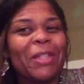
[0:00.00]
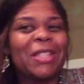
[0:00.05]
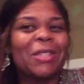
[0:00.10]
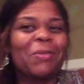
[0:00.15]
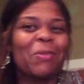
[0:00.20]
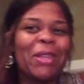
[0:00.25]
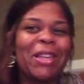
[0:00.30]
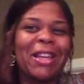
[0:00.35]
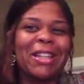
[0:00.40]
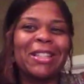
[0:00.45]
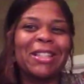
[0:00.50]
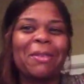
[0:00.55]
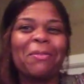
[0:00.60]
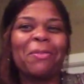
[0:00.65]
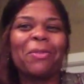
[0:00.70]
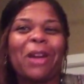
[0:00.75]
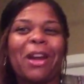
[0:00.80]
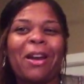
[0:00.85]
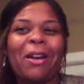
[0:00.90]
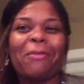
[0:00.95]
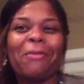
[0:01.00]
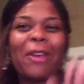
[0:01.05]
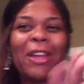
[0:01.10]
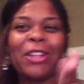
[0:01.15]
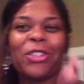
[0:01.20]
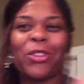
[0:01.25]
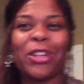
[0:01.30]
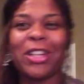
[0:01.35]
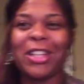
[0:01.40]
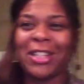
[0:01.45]
we got some
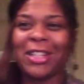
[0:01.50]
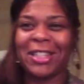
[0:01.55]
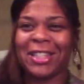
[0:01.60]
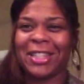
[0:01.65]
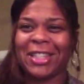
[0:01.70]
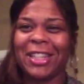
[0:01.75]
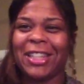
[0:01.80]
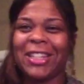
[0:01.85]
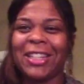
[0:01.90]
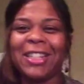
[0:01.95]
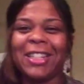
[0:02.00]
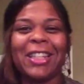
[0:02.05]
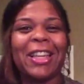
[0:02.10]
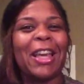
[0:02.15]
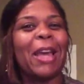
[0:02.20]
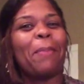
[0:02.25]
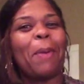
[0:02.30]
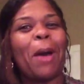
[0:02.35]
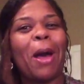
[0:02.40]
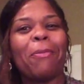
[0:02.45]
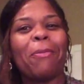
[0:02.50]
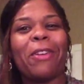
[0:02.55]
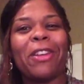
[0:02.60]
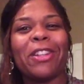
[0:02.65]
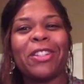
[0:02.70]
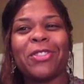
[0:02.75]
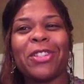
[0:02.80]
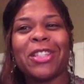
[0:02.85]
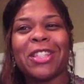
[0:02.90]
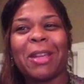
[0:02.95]
veterans, hip hop
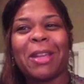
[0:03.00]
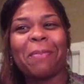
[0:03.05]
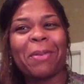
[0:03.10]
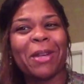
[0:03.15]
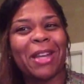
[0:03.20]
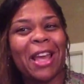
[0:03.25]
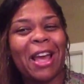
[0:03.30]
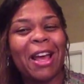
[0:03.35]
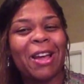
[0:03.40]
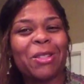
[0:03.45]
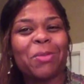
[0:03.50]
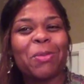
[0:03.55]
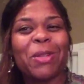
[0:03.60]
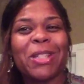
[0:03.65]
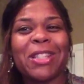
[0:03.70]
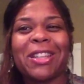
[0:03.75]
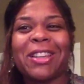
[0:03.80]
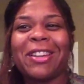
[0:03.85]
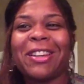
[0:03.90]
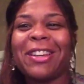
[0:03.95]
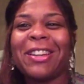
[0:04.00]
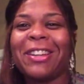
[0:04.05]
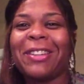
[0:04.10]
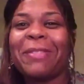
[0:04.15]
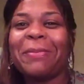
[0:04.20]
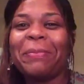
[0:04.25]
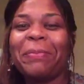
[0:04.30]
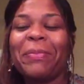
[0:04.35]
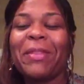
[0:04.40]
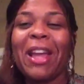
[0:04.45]
veterans up in the house. What's good?
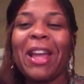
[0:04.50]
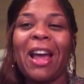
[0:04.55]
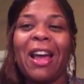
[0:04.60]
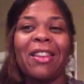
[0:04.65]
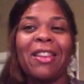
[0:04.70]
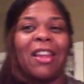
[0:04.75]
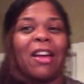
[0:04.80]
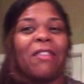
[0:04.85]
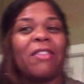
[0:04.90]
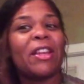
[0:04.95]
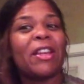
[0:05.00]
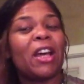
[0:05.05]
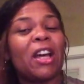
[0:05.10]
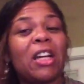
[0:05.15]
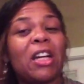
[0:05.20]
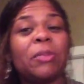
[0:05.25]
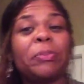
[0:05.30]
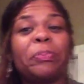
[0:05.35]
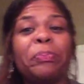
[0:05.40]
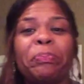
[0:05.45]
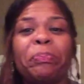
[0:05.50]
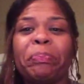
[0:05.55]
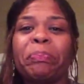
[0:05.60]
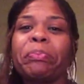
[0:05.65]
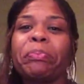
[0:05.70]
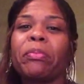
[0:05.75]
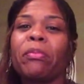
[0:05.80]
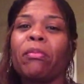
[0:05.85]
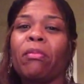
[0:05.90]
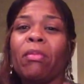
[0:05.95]
I love it.
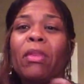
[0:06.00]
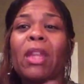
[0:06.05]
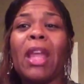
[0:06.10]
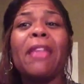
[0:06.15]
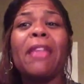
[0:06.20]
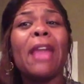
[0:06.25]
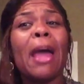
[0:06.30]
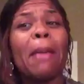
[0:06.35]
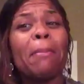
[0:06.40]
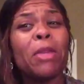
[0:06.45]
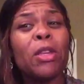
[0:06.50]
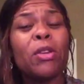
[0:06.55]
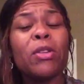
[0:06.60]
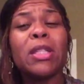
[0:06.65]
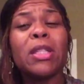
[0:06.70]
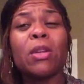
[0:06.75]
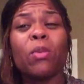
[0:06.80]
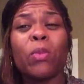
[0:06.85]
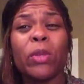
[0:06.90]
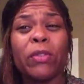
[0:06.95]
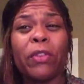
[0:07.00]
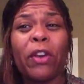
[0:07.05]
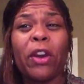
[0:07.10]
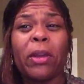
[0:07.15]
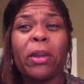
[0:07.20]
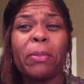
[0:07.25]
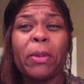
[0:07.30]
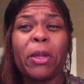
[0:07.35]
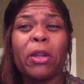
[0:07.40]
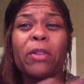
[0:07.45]
And that music was
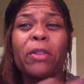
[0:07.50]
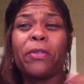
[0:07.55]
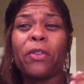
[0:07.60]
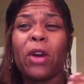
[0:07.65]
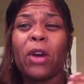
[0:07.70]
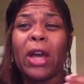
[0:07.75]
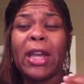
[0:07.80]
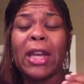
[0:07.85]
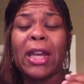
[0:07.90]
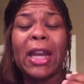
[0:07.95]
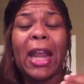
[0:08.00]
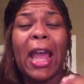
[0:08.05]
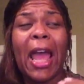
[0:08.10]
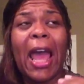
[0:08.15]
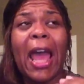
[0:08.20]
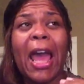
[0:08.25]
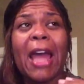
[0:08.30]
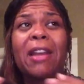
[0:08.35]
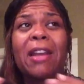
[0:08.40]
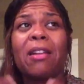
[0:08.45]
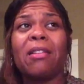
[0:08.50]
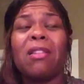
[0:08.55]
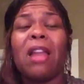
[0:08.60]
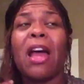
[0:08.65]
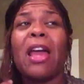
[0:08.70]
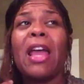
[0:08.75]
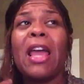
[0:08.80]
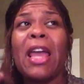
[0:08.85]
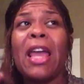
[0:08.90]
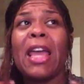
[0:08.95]
very beautiful, and it had a
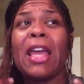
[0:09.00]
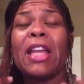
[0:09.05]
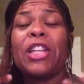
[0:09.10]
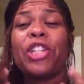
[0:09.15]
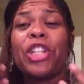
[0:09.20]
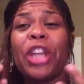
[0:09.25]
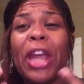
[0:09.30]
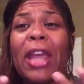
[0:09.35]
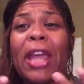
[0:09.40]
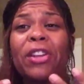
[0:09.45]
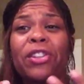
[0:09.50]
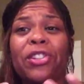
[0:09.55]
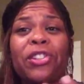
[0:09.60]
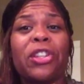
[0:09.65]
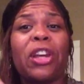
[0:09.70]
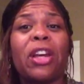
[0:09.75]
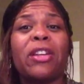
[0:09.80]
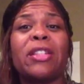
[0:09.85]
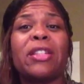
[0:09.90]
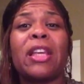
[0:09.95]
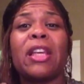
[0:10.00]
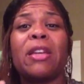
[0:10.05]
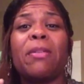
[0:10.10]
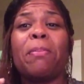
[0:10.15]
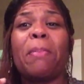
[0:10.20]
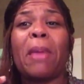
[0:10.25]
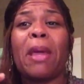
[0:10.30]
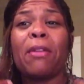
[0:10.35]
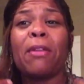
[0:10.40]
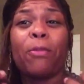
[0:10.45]
lot. It changed us.
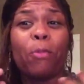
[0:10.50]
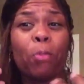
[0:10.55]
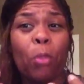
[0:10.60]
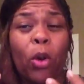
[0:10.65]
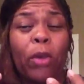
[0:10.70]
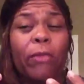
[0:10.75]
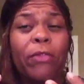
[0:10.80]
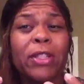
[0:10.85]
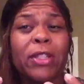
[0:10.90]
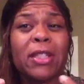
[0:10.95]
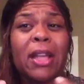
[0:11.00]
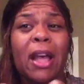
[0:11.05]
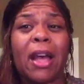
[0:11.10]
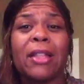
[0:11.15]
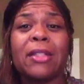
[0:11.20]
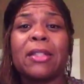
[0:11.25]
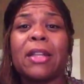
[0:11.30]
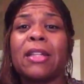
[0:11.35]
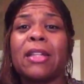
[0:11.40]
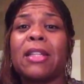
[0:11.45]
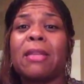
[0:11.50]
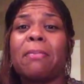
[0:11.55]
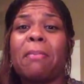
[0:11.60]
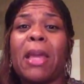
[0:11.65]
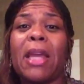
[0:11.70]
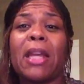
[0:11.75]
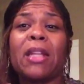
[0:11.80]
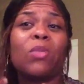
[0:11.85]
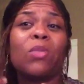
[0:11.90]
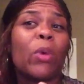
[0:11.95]
It metamorphosized us.
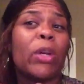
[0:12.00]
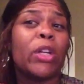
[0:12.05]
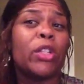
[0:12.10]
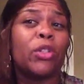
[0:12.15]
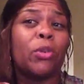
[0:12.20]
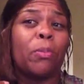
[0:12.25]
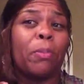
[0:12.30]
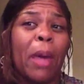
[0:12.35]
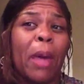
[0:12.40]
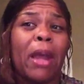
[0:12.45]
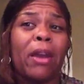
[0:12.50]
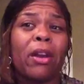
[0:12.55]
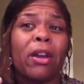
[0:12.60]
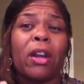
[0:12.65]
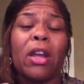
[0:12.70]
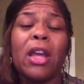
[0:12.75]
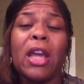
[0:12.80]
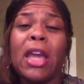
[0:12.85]
It made us want to do better.